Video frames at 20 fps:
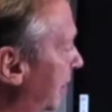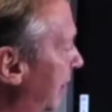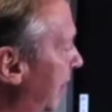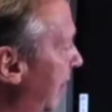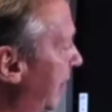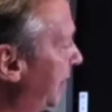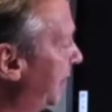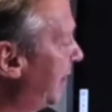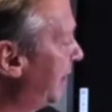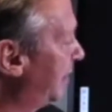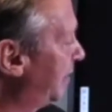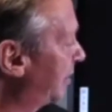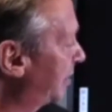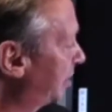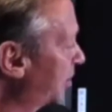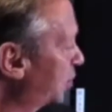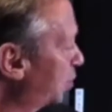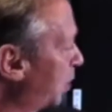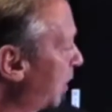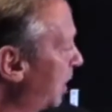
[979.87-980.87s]
And then this
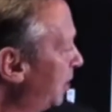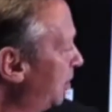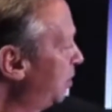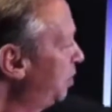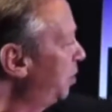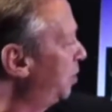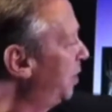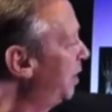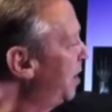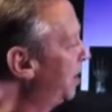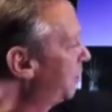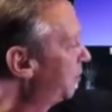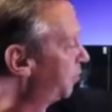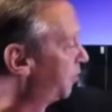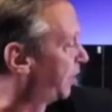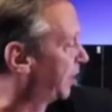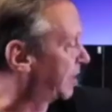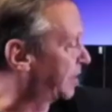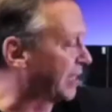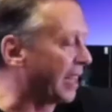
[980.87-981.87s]
is when you
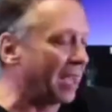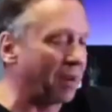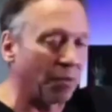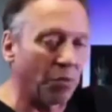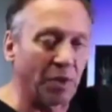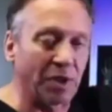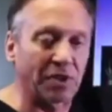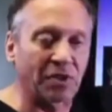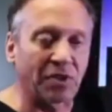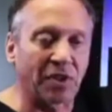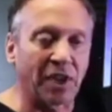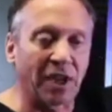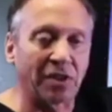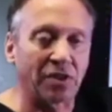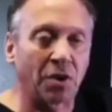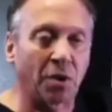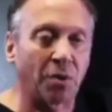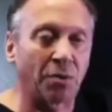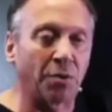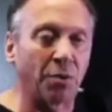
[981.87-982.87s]
fix that wrist that I
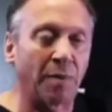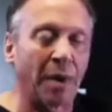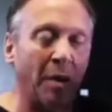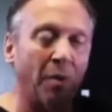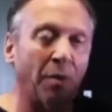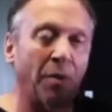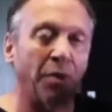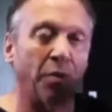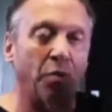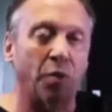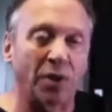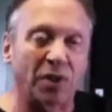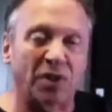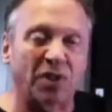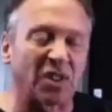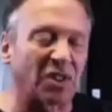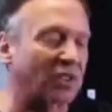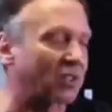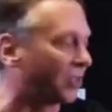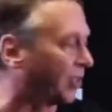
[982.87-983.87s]
told you about when the wrist
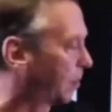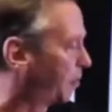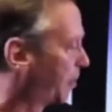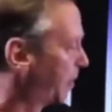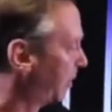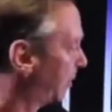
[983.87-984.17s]
is slipping.